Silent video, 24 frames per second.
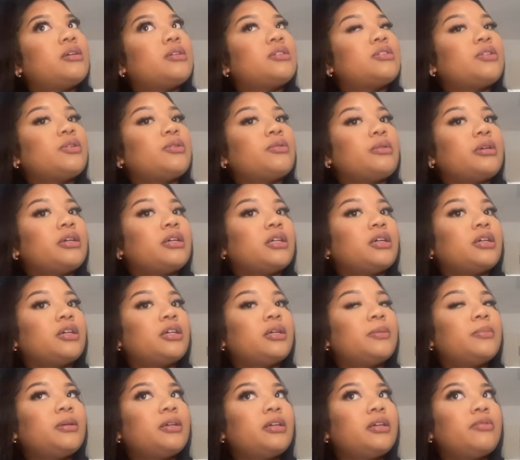So we gotta
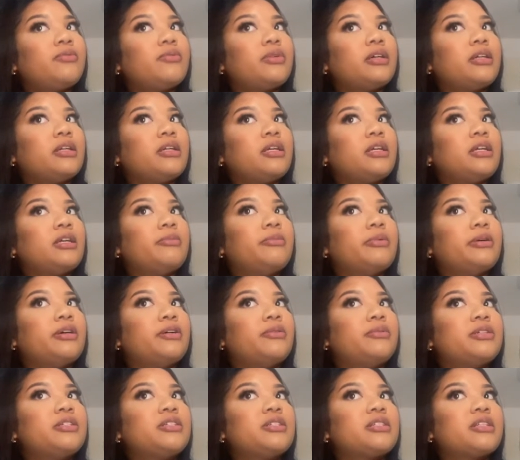hurry up and get ready.
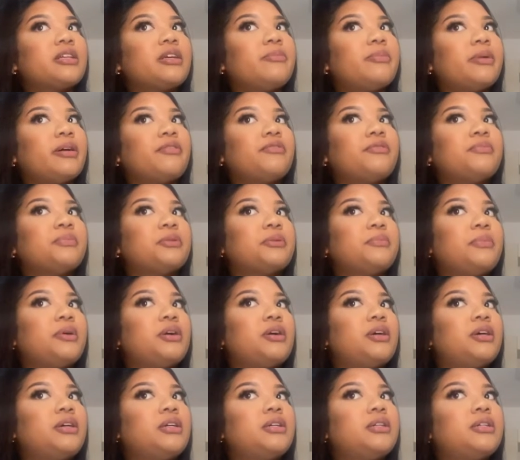But we just came back from the
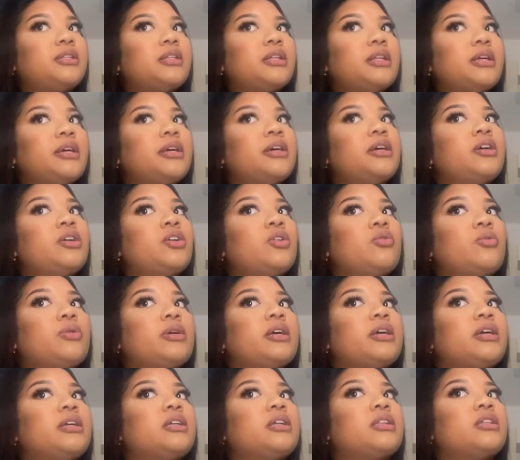mall. We
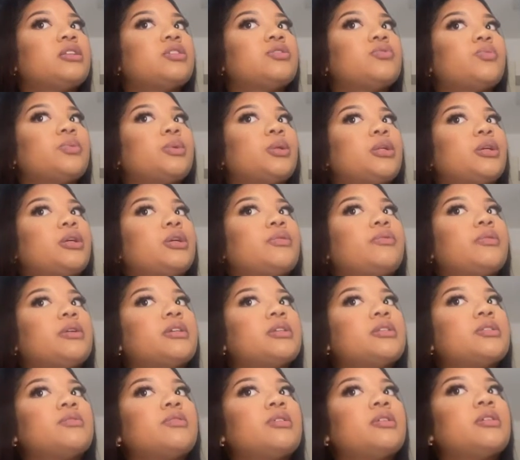ate at this really good
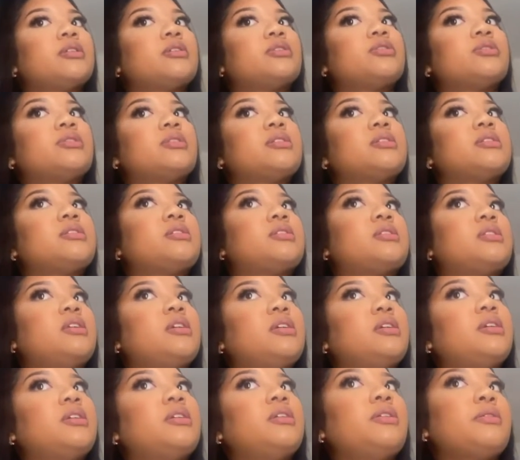restaurant, as you can
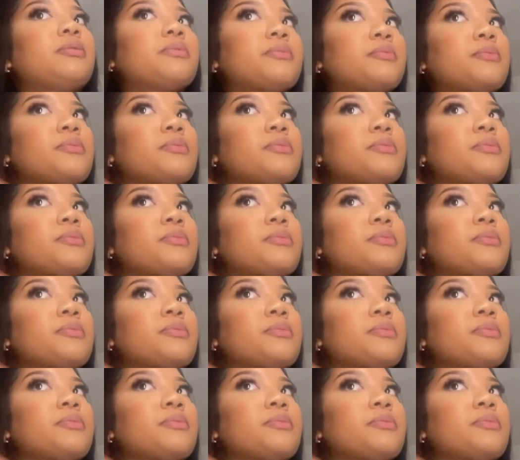see.